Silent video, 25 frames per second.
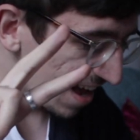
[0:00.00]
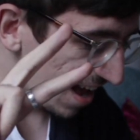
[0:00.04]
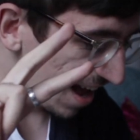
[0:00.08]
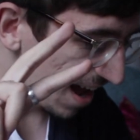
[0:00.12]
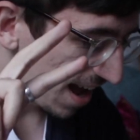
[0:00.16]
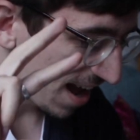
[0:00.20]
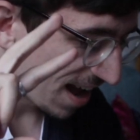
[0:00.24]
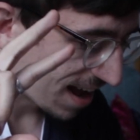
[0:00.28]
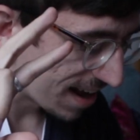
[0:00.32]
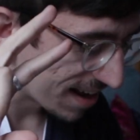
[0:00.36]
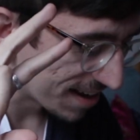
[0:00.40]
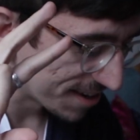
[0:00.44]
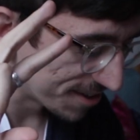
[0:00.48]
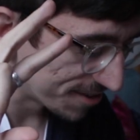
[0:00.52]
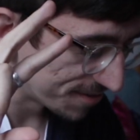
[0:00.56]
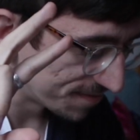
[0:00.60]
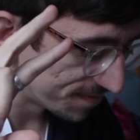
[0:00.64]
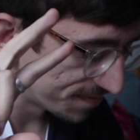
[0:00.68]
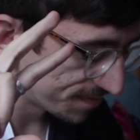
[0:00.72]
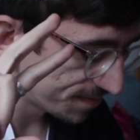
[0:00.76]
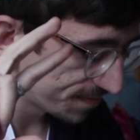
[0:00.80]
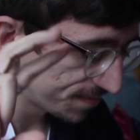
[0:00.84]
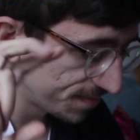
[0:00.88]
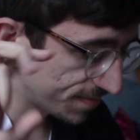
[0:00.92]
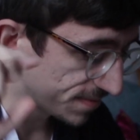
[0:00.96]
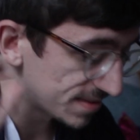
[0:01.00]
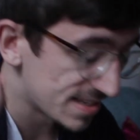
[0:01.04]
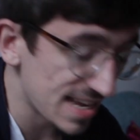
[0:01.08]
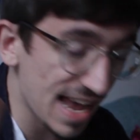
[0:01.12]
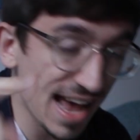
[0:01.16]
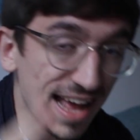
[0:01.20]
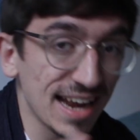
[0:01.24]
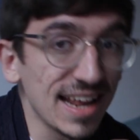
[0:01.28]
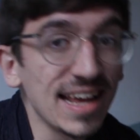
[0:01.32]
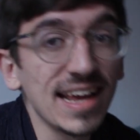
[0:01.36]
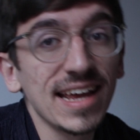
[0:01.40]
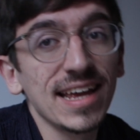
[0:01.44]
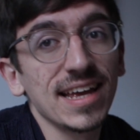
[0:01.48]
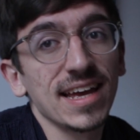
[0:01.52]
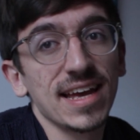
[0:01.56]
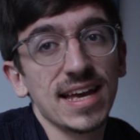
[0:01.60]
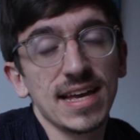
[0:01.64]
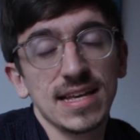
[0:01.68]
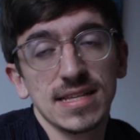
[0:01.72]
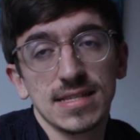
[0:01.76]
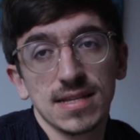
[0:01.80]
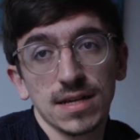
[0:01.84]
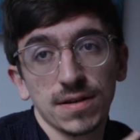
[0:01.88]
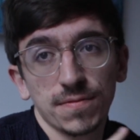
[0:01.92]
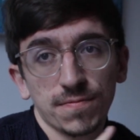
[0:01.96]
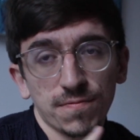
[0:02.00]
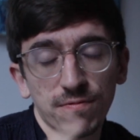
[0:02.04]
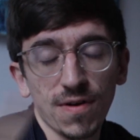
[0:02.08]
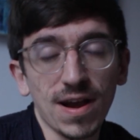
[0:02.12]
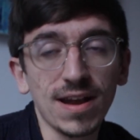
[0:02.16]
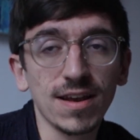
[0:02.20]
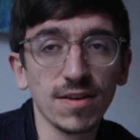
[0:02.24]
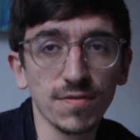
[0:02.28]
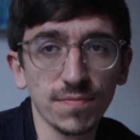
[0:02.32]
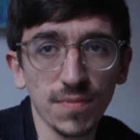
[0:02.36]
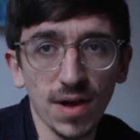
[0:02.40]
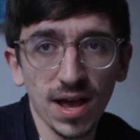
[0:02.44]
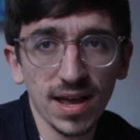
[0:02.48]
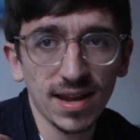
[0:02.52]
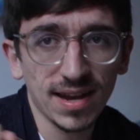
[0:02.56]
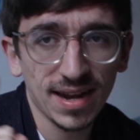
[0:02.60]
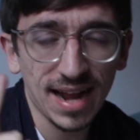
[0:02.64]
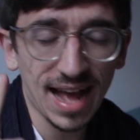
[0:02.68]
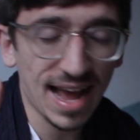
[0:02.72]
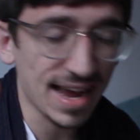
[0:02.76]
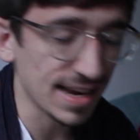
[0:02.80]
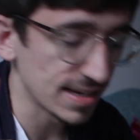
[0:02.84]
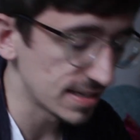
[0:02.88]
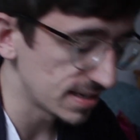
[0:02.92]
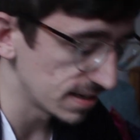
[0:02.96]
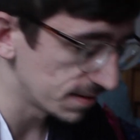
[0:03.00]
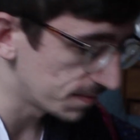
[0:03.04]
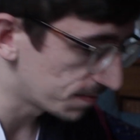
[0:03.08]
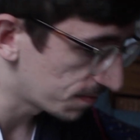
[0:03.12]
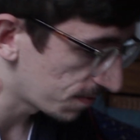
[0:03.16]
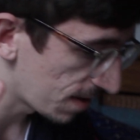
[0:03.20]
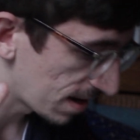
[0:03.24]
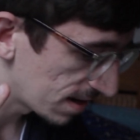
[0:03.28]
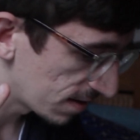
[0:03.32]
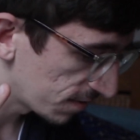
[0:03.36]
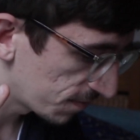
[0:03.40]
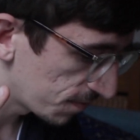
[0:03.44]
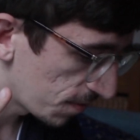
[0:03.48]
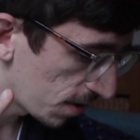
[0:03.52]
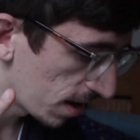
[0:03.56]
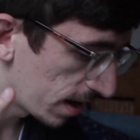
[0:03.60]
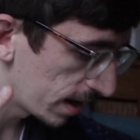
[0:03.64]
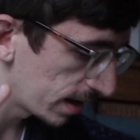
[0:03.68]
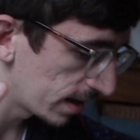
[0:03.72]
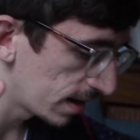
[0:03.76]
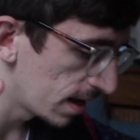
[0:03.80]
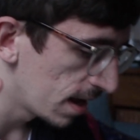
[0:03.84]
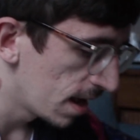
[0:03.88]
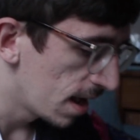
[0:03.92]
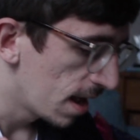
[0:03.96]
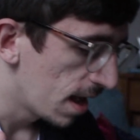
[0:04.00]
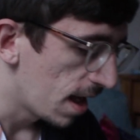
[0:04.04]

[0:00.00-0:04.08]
Danny is a friend of mine, an actor friend of mine,